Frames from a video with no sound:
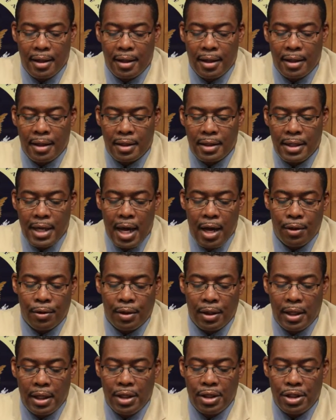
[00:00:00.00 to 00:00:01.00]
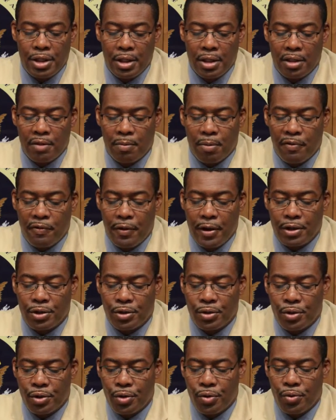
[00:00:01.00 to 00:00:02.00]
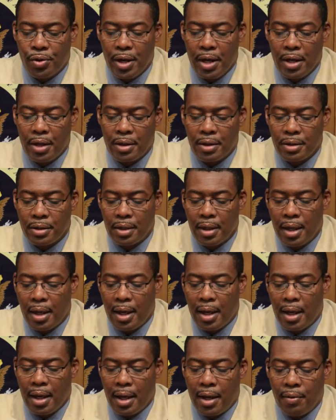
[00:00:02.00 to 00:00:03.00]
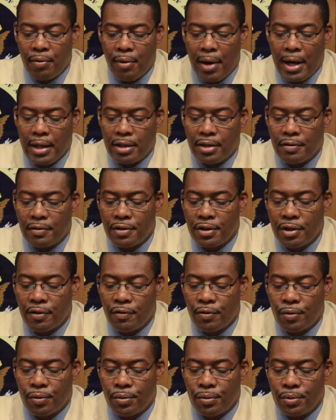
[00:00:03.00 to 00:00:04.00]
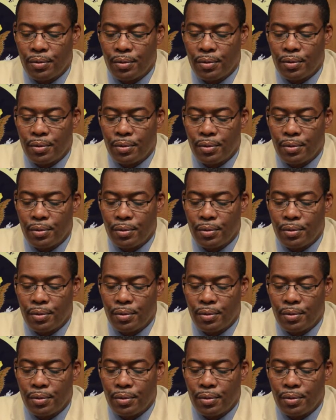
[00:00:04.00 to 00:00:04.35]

in the South, lynchings of professional careers and rights of civil